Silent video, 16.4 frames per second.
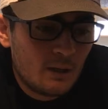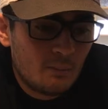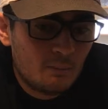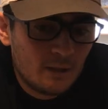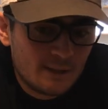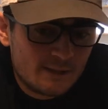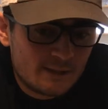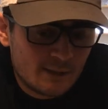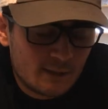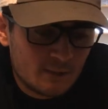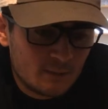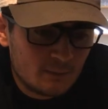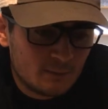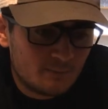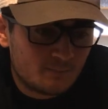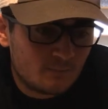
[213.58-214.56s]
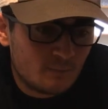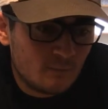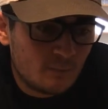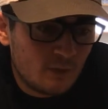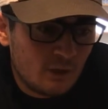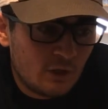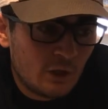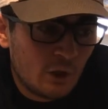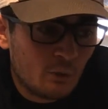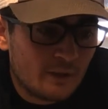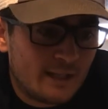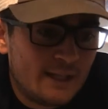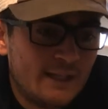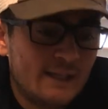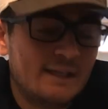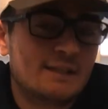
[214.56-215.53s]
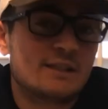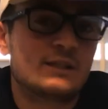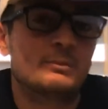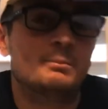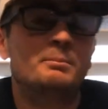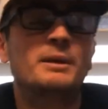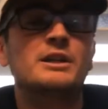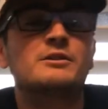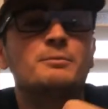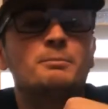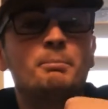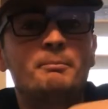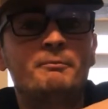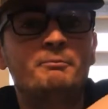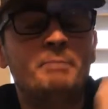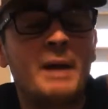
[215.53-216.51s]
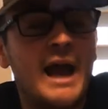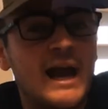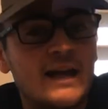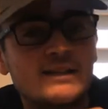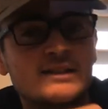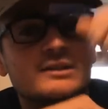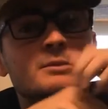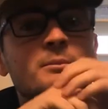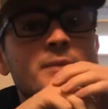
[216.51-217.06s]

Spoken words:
But the key is to pitch past